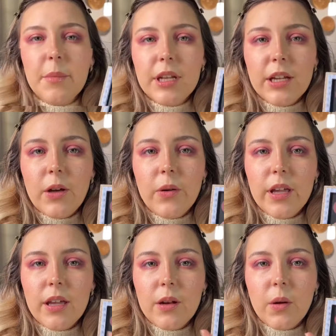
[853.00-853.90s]
gonna go
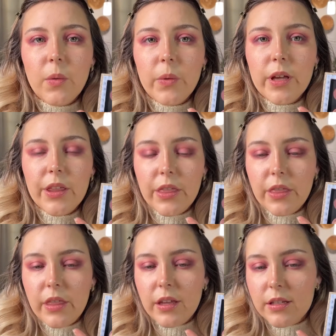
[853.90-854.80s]
in with
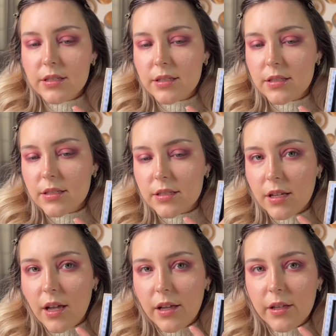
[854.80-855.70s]
this
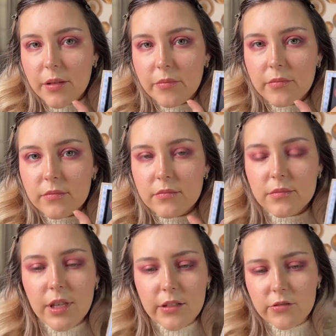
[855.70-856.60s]

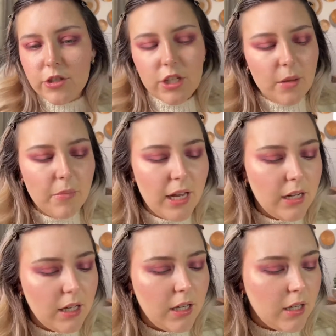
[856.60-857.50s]
like
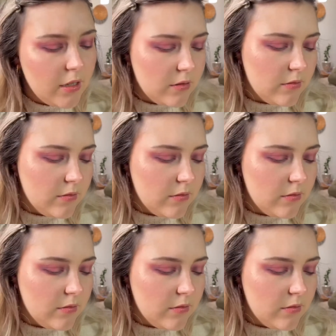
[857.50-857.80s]
champagne-y,